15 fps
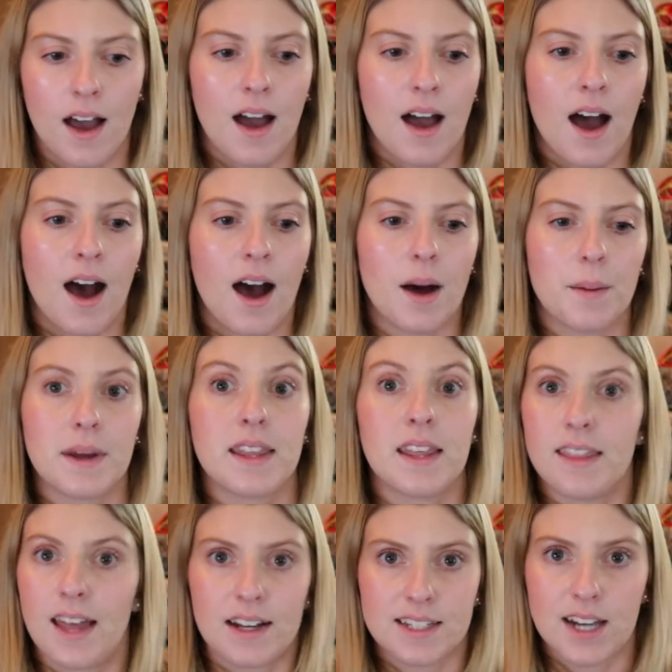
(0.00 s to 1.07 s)
And then
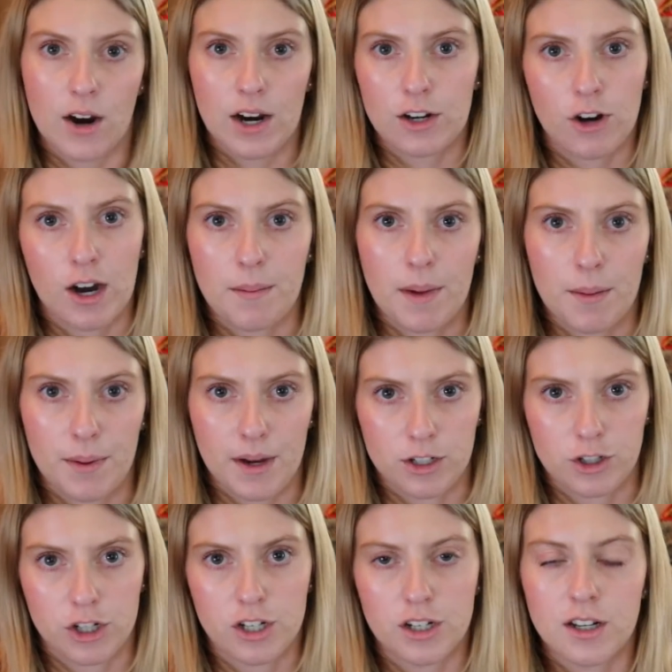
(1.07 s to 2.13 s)
that's how I create my
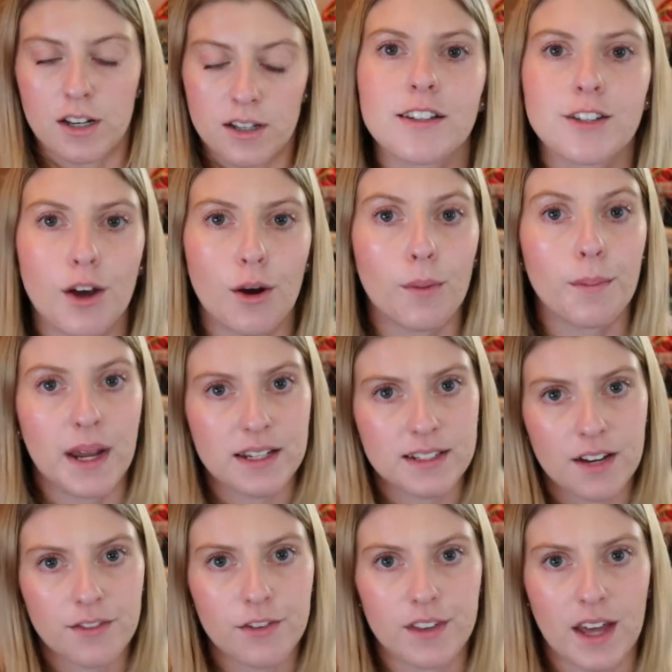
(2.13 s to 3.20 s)
budget. So based
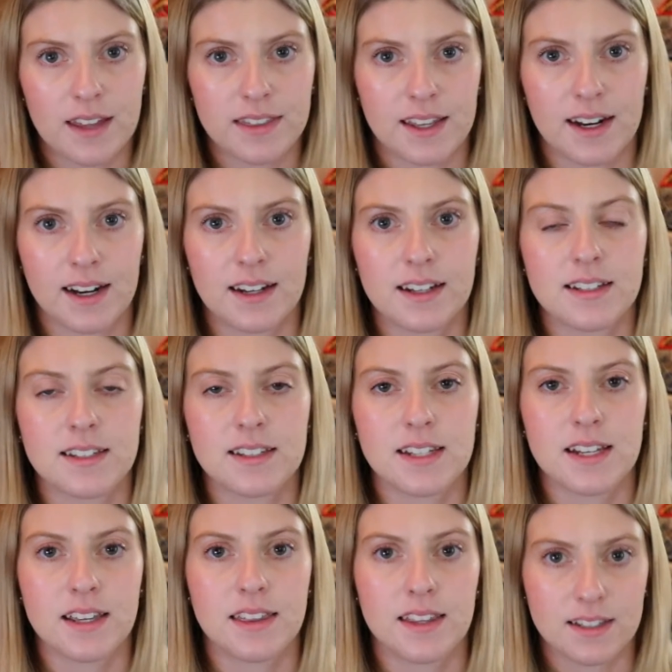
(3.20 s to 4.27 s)
off of that, then I can
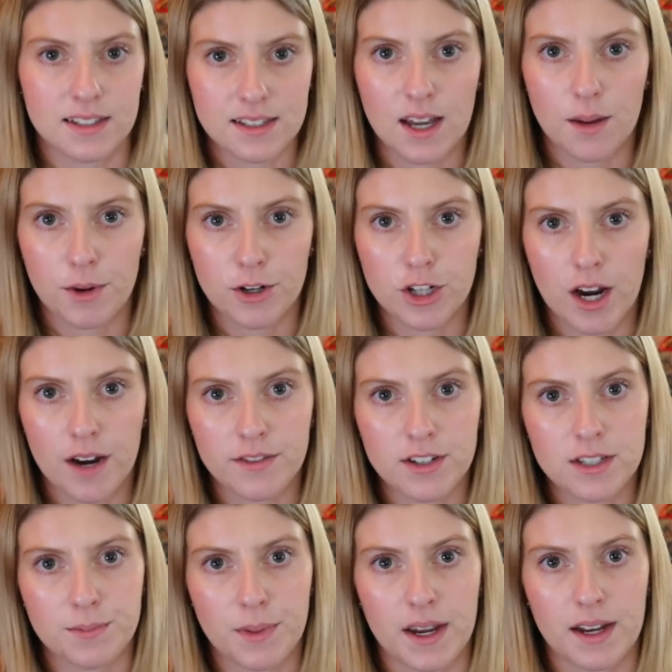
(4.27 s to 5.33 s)
see this is how much I have to
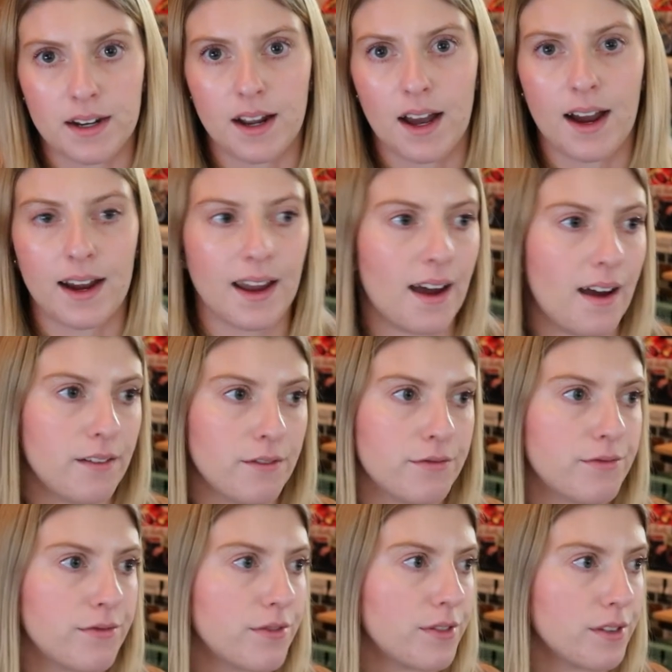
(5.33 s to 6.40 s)
spend.
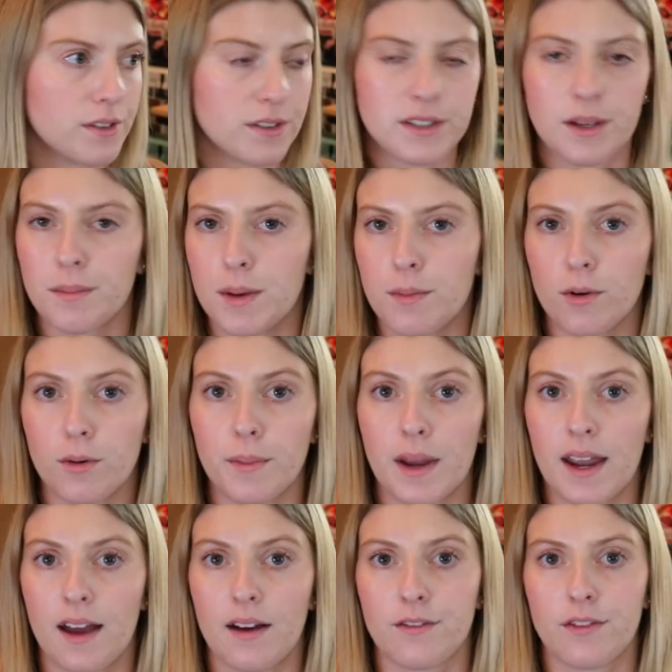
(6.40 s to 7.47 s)
Some people may
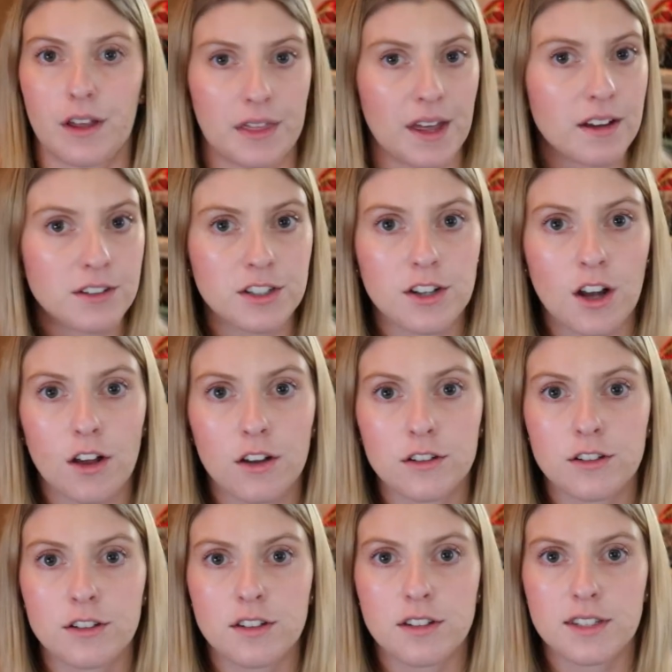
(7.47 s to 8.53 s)
have $1,000
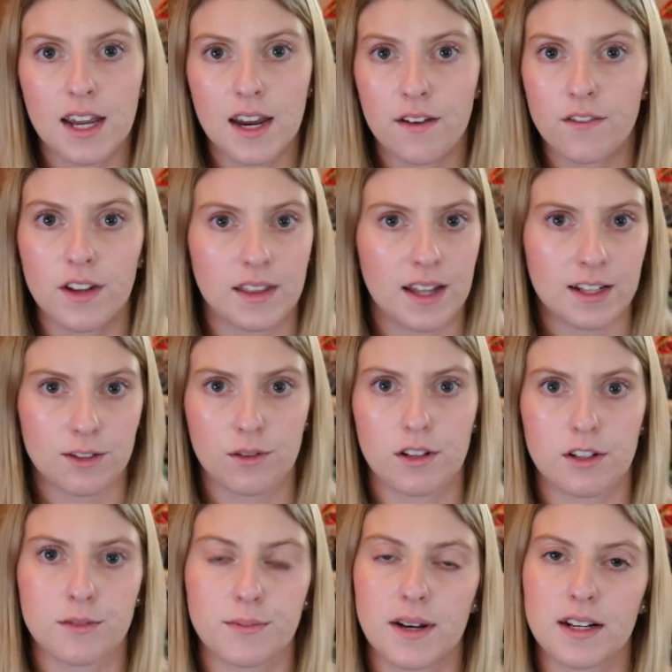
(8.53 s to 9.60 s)
saved and that's what they're
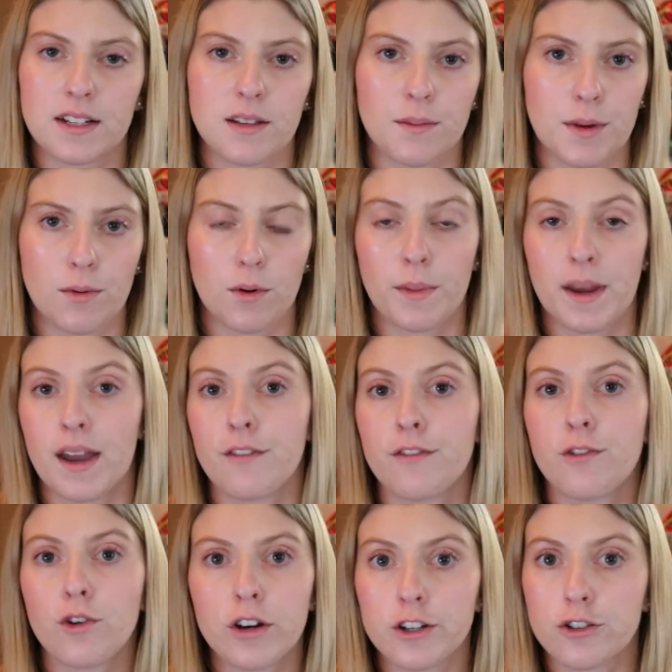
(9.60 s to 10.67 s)
spending. Some people may have
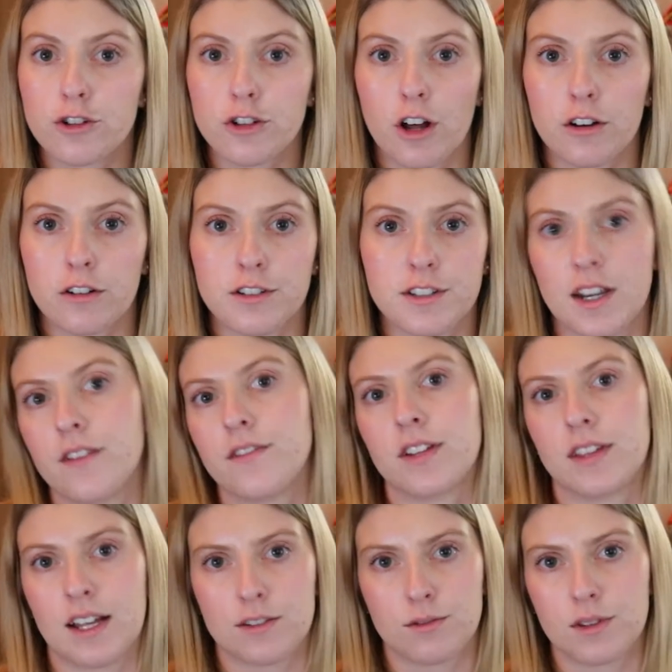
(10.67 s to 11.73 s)
$400 saved and
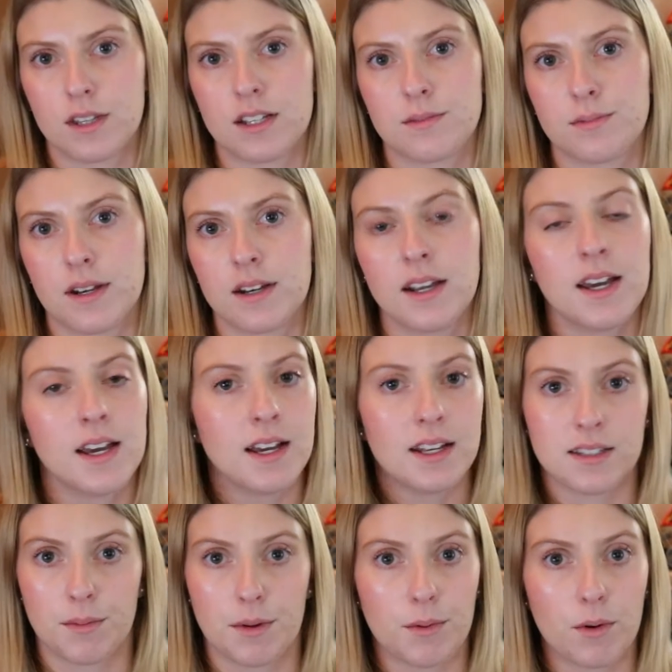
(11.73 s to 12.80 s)
that's what they spend.
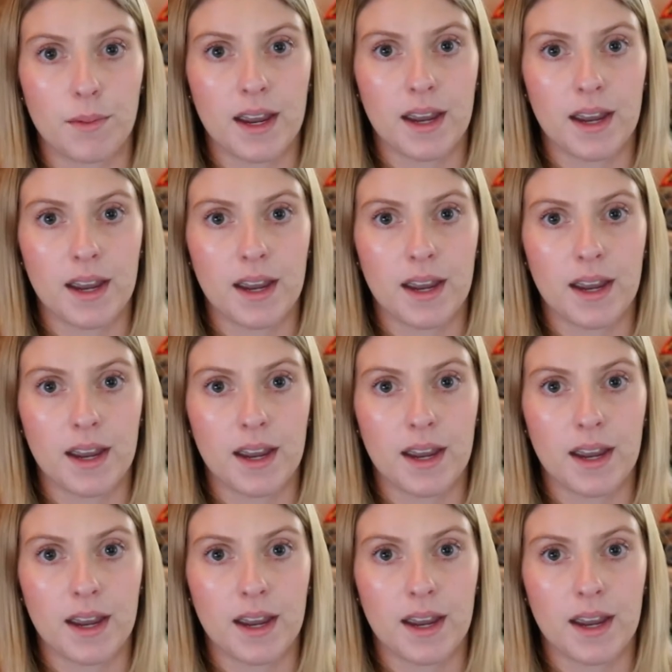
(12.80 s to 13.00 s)
Some people may